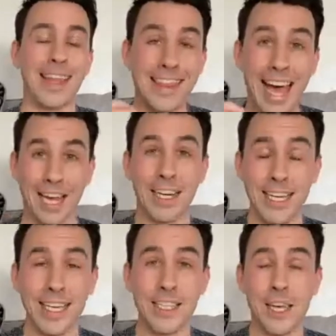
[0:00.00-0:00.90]
and that
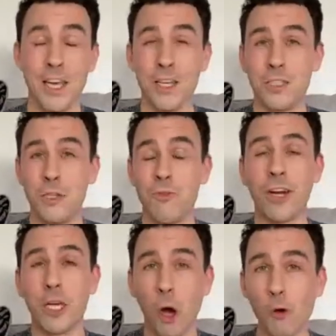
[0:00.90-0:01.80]
can lead to
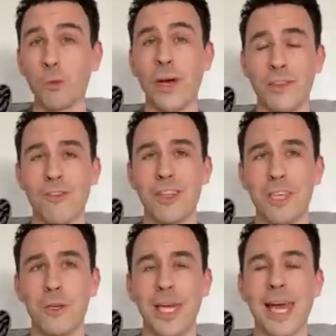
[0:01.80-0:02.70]
very cold weather in
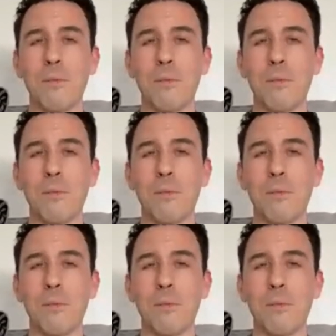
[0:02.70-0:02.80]
the UK.